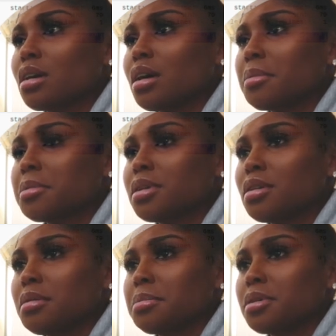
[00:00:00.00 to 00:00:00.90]

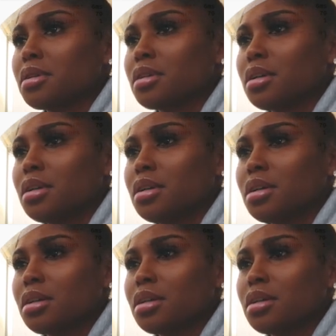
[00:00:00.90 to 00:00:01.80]
copy, put it
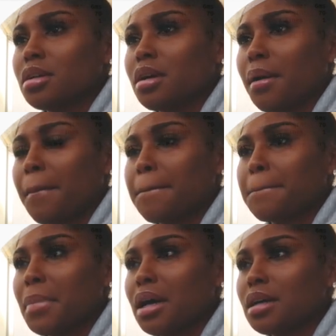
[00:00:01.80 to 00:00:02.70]
here,
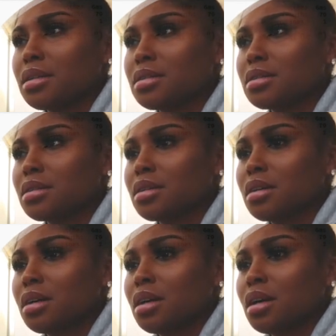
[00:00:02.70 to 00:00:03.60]
paste,
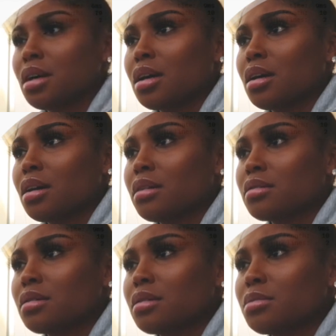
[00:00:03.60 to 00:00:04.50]
and
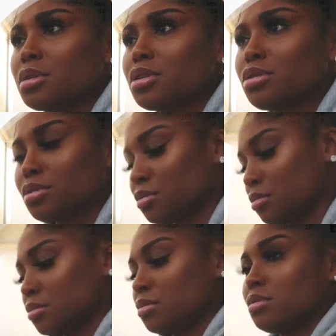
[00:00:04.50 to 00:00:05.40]
then we do